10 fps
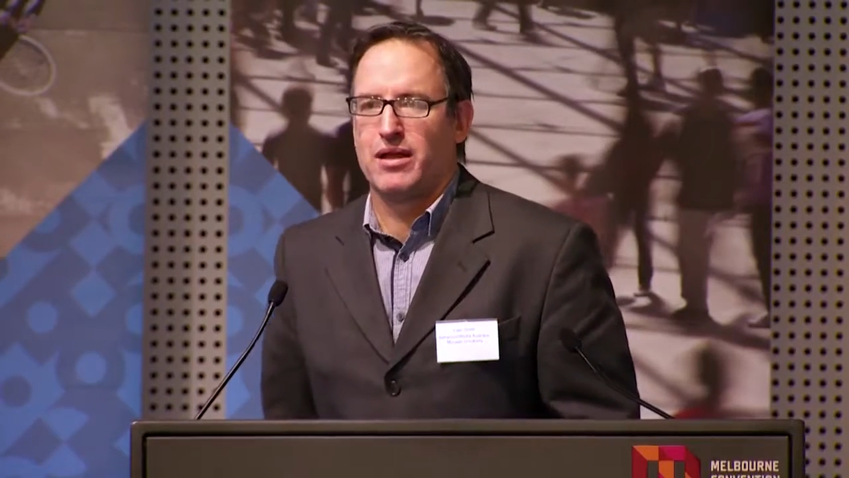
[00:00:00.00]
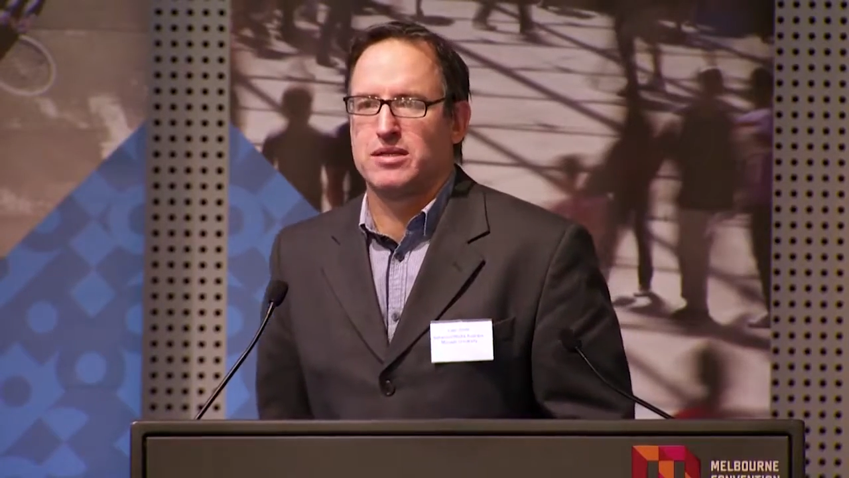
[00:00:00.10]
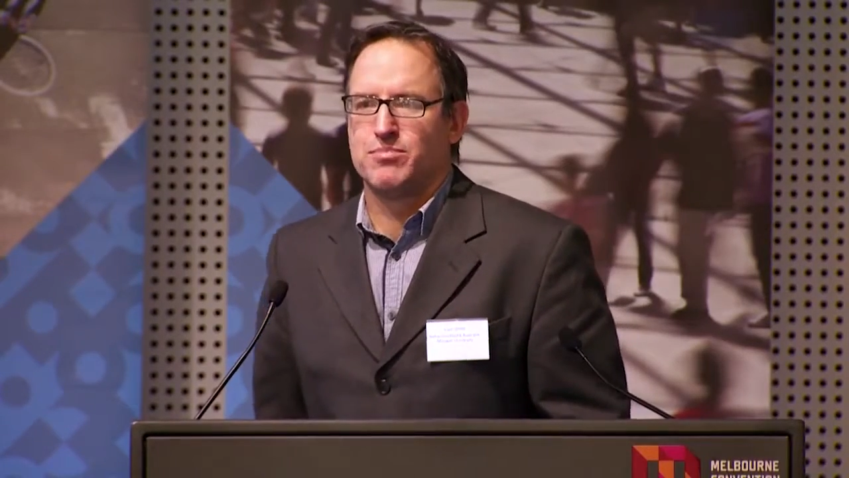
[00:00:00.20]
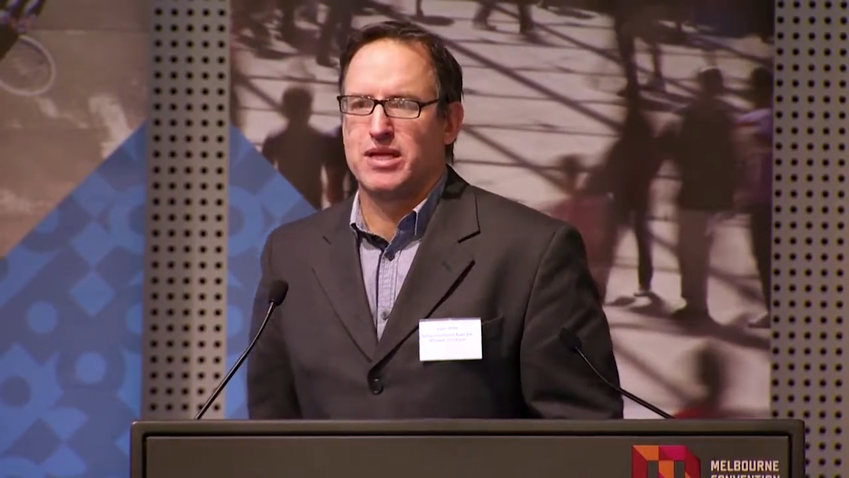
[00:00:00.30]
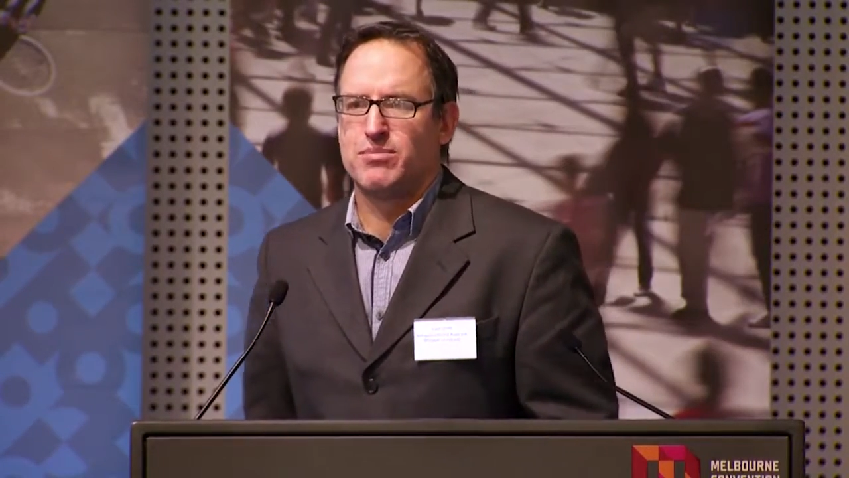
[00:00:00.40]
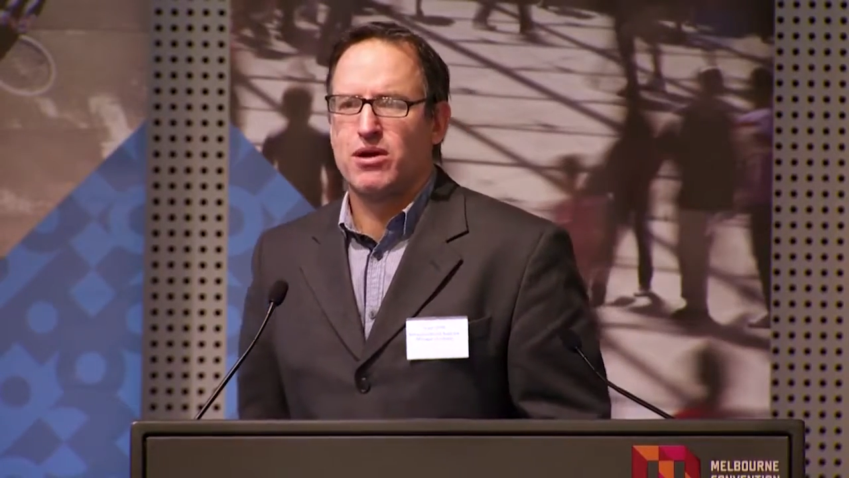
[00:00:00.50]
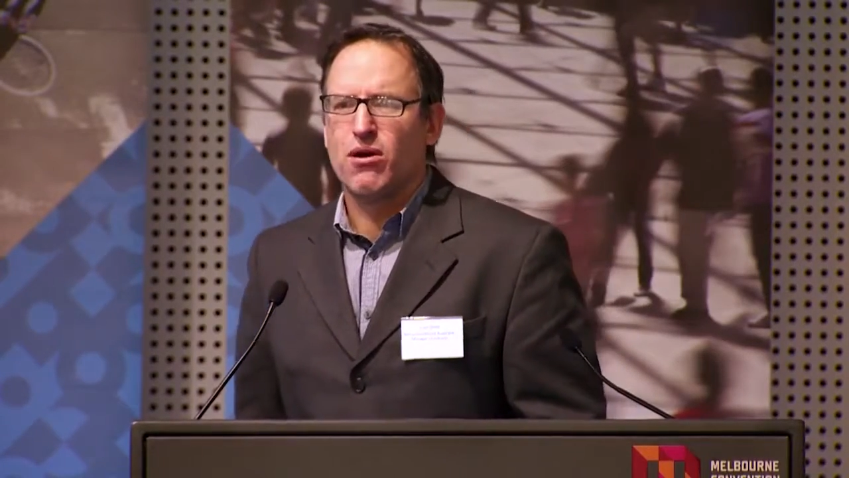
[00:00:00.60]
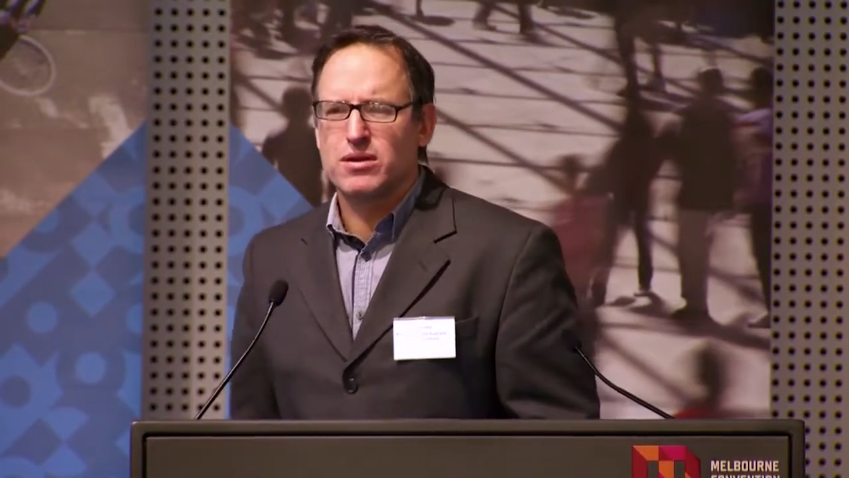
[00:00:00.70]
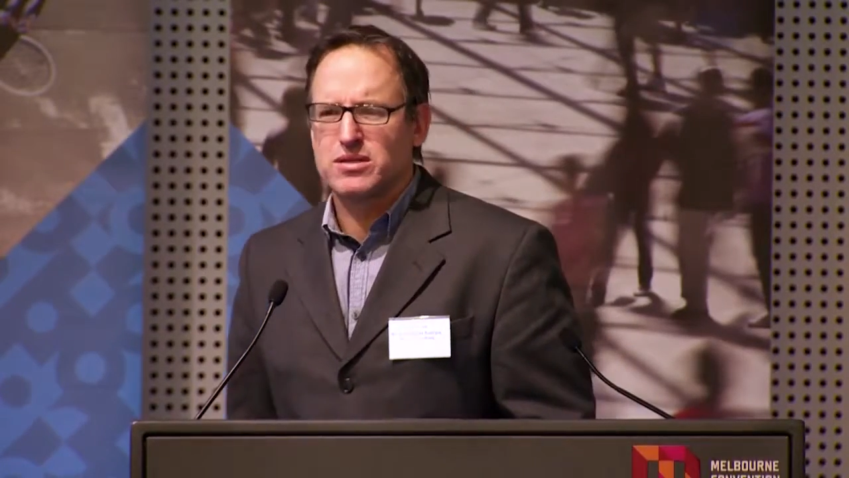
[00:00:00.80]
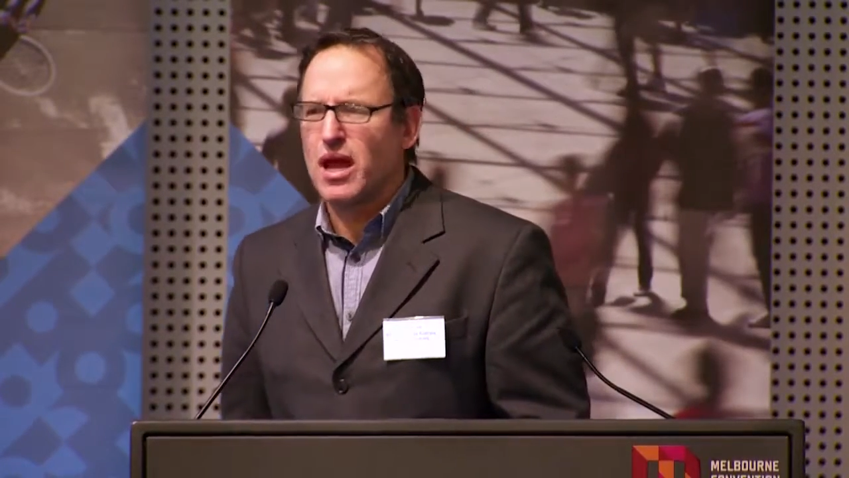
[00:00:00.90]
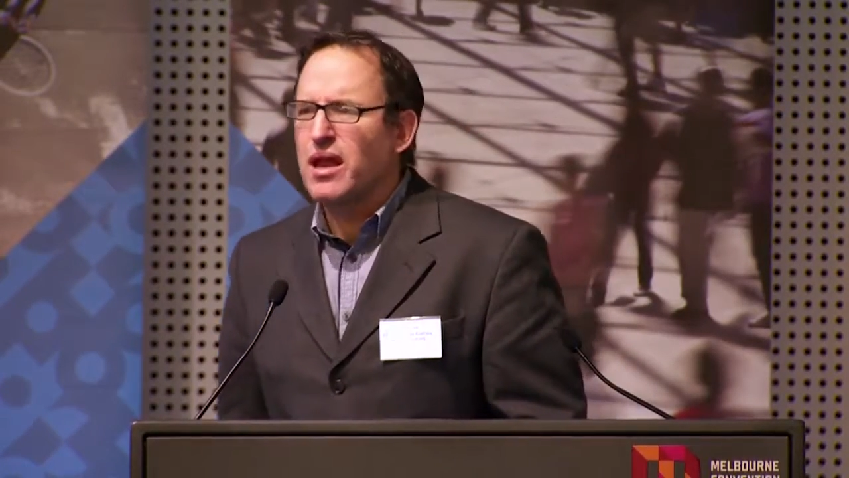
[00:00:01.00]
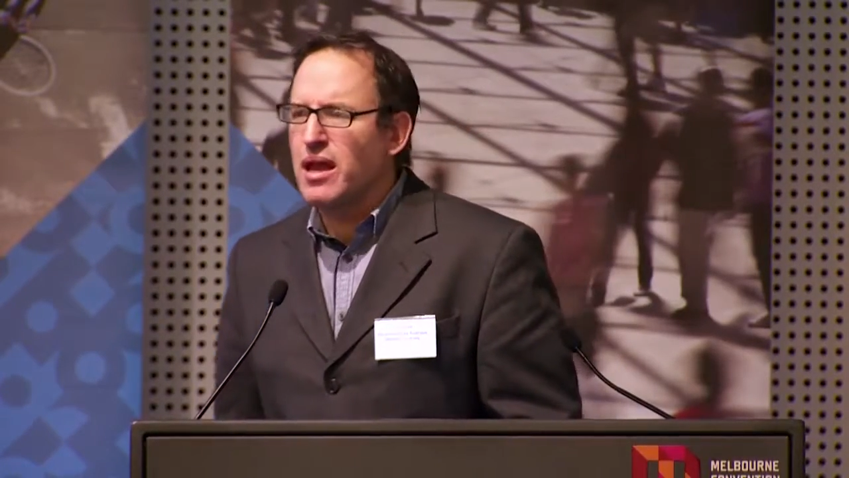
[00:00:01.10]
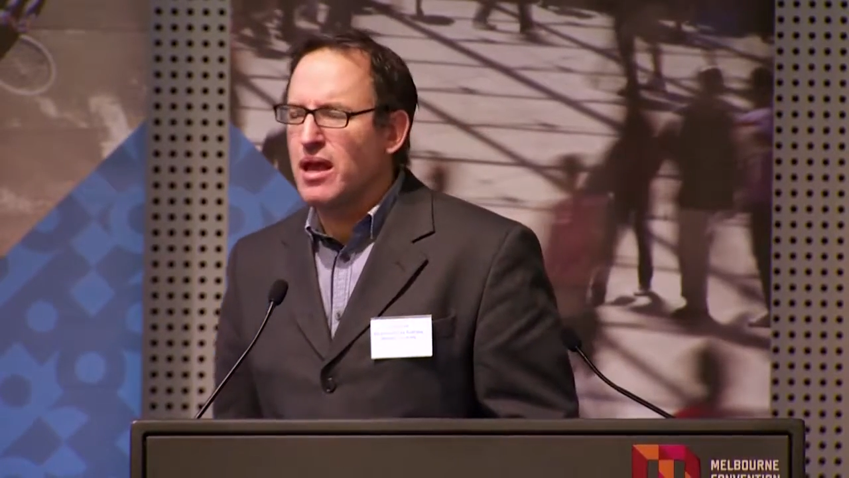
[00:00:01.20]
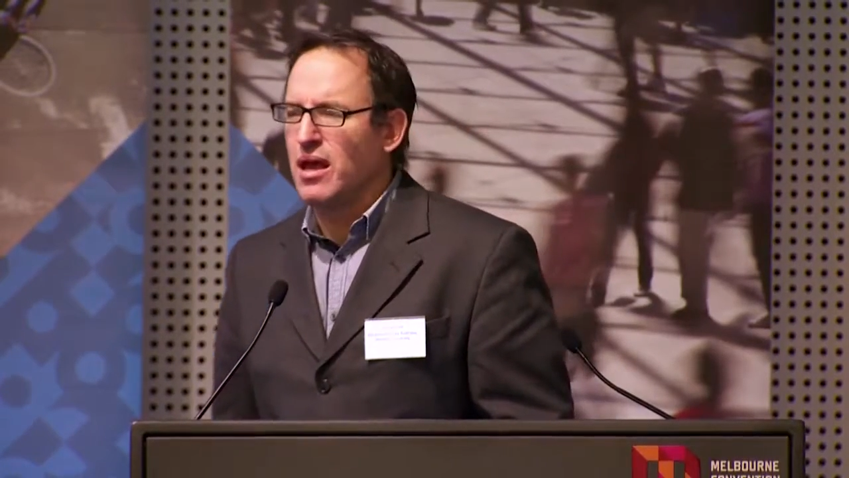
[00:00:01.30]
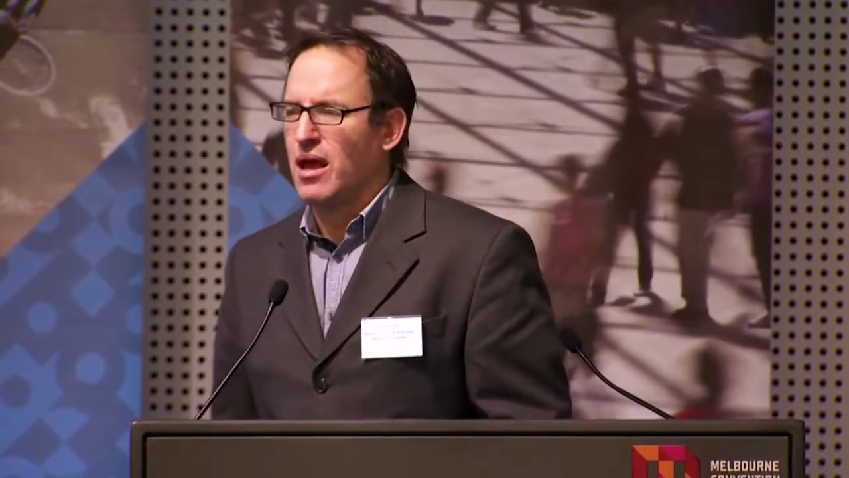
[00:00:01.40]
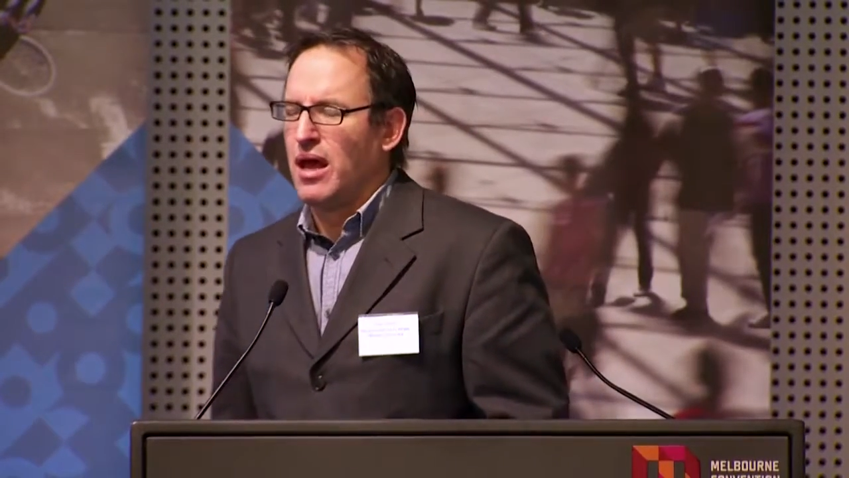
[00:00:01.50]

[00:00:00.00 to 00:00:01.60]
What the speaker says: that's meant to be condescending.